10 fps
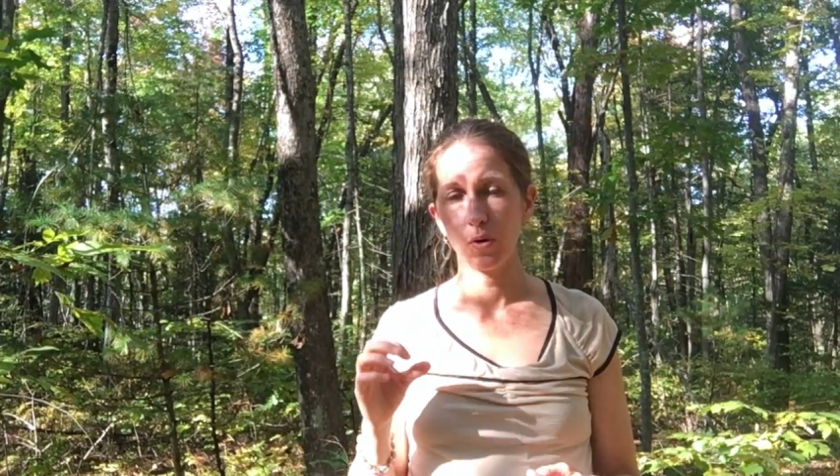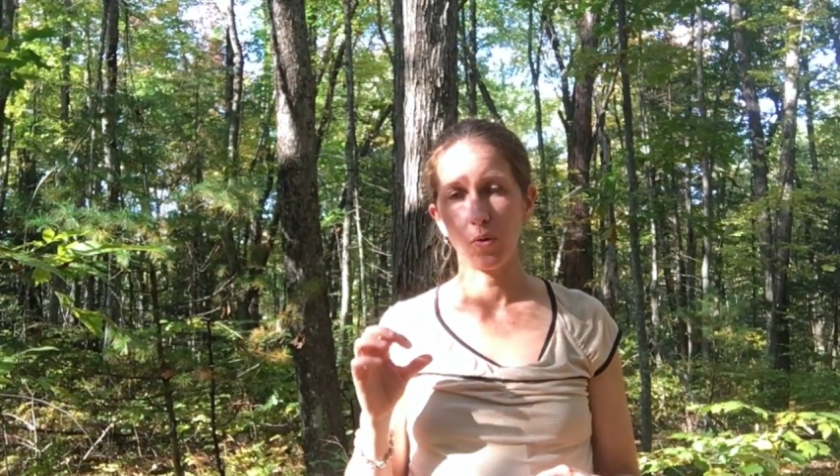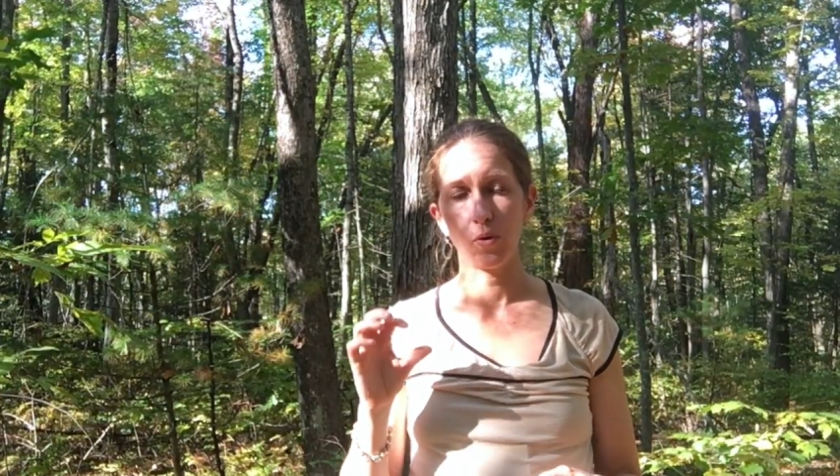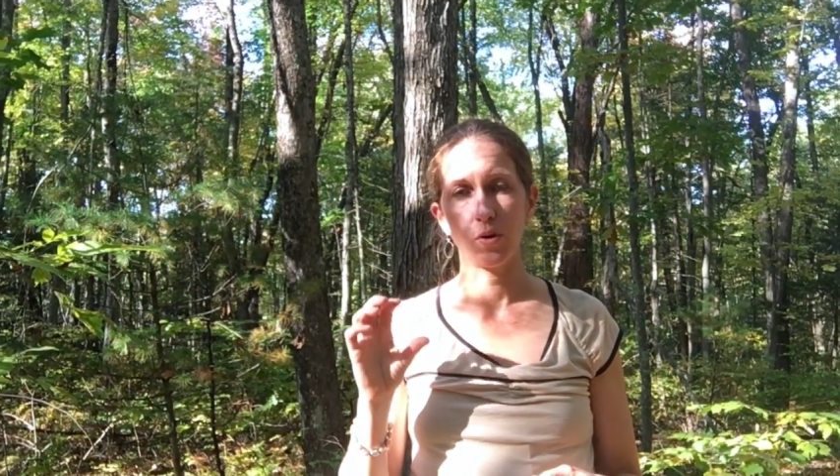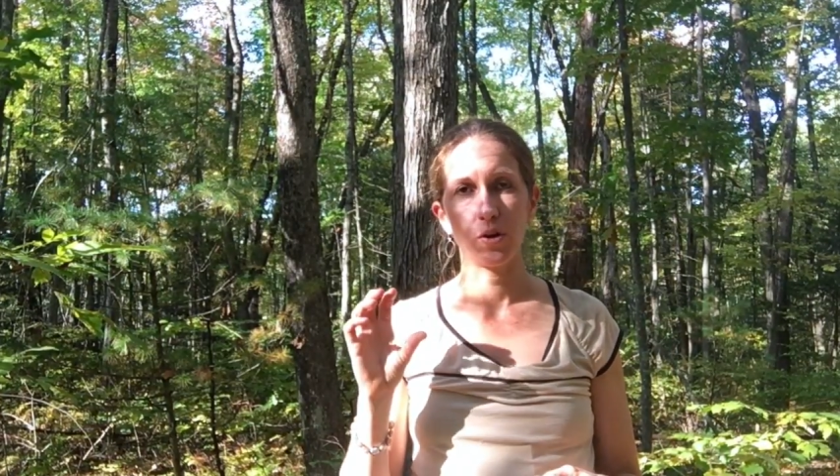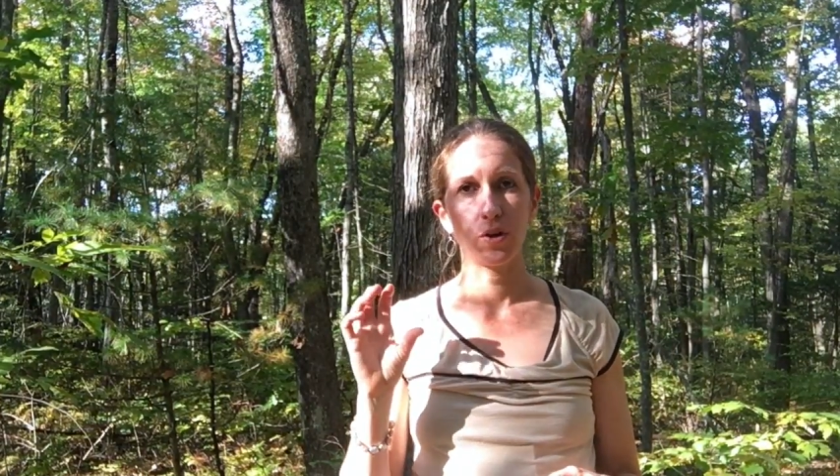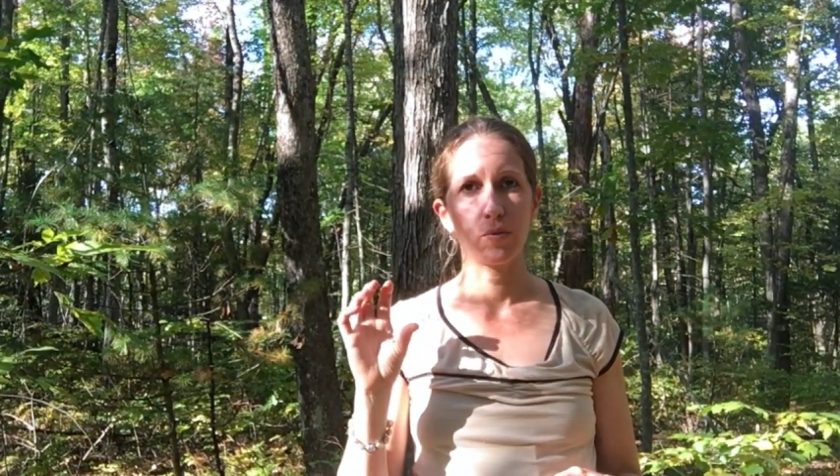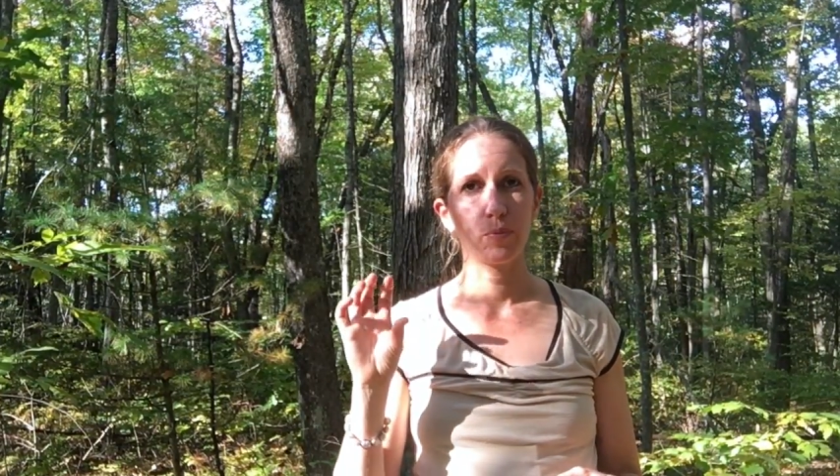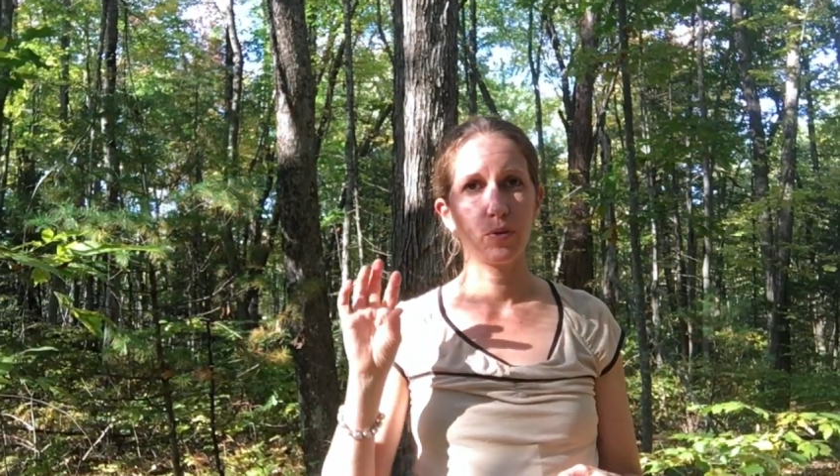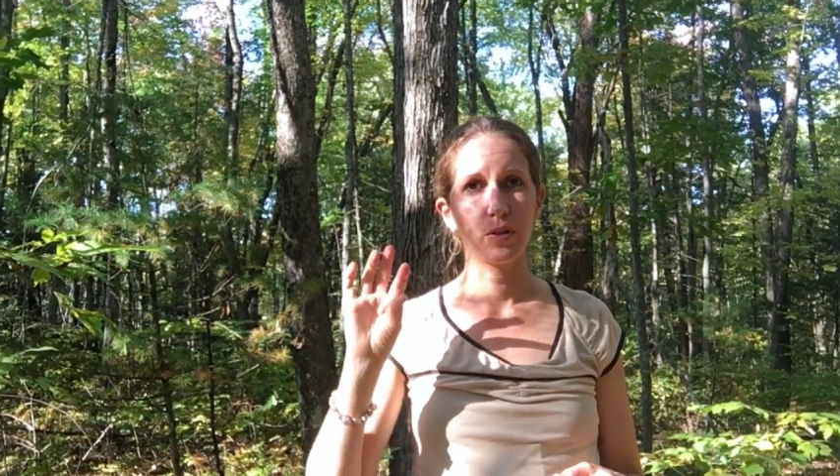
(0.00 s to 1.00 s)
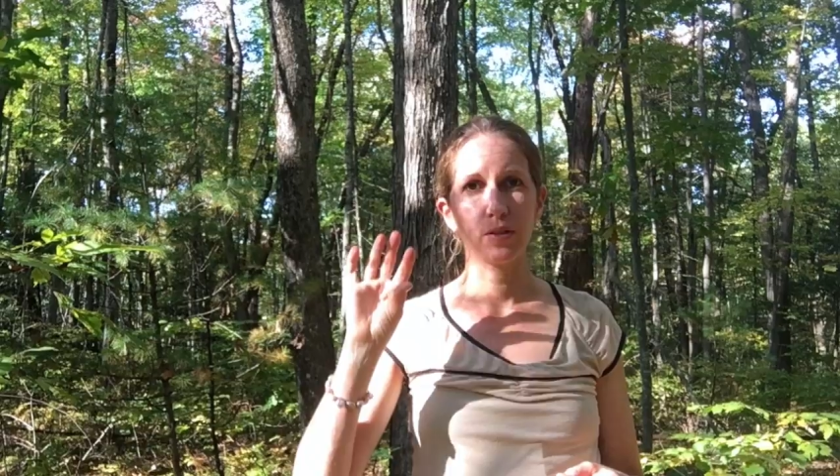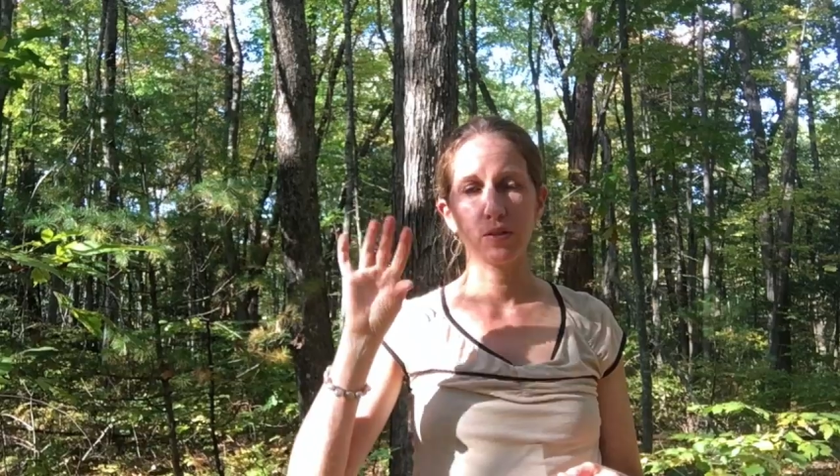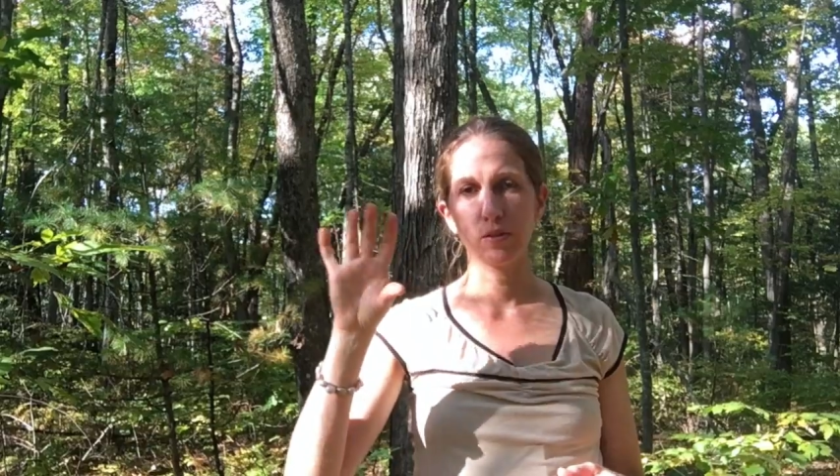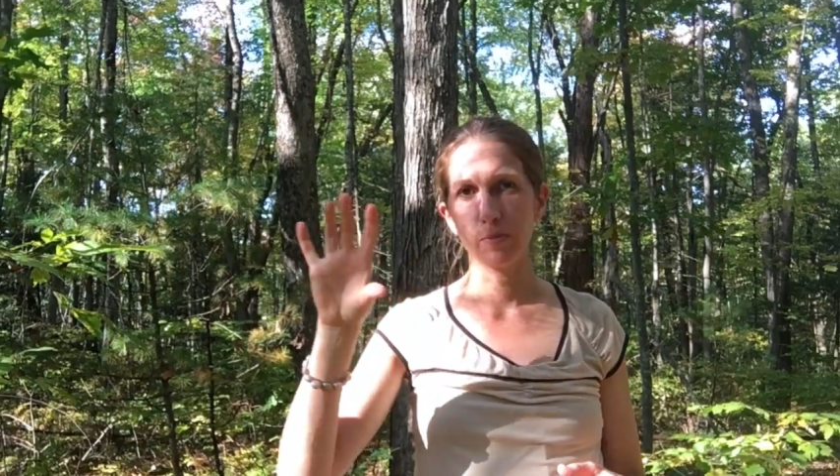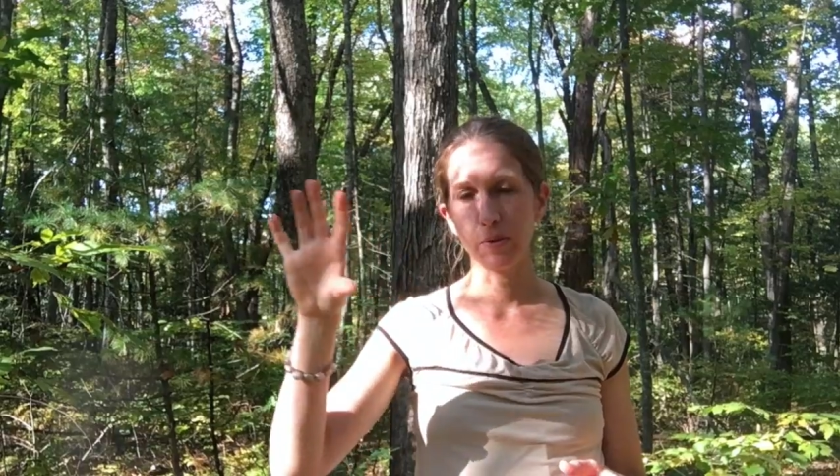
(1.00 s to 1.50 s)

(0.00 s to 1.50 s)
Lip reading: or put little